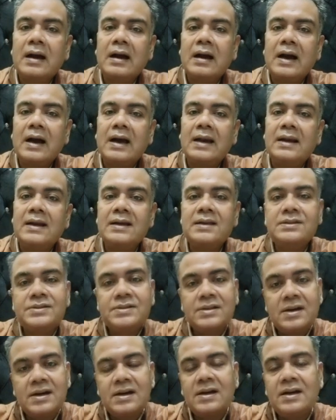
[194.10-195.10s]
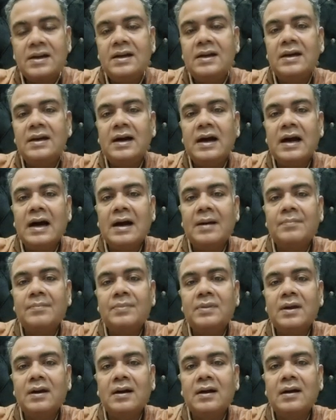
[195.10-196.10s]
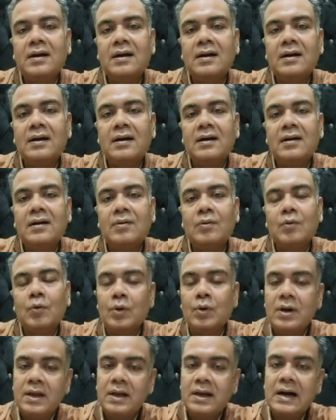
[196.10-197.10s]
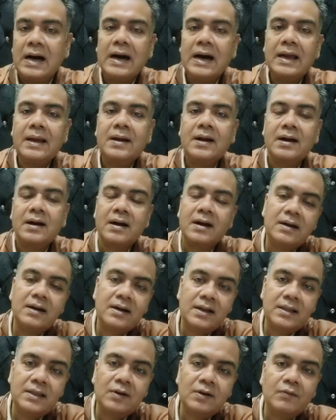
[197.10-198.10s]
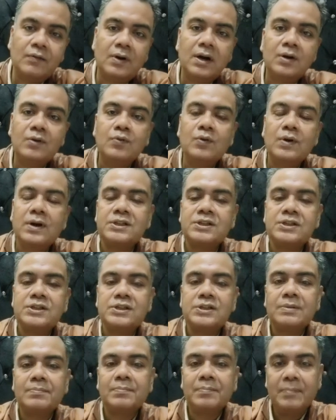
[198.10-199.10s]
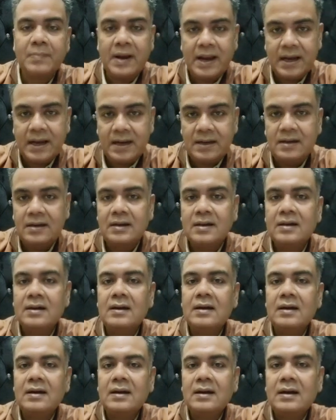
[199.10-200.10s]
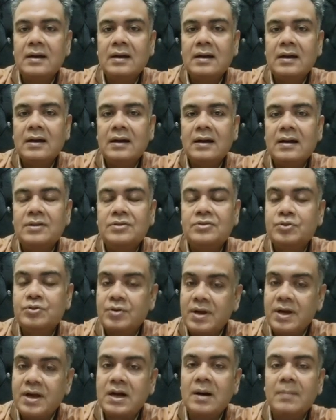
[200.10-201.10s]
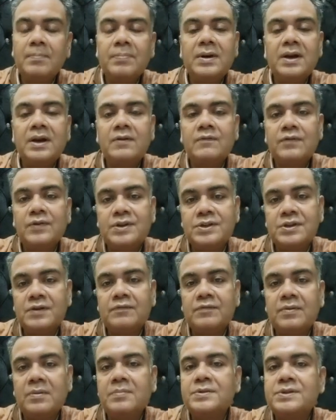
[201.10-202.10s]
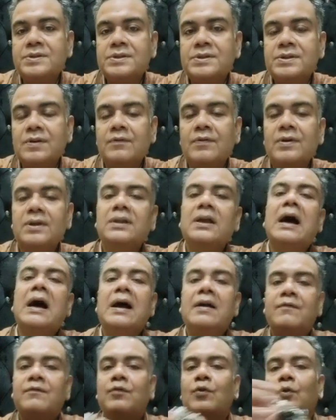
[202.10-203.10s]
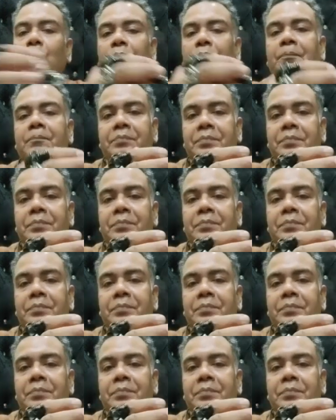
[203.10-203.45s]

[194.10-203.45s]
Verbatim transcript: And incidentally, I am the only guy currently in the world who has made three complete feature films with iPhone.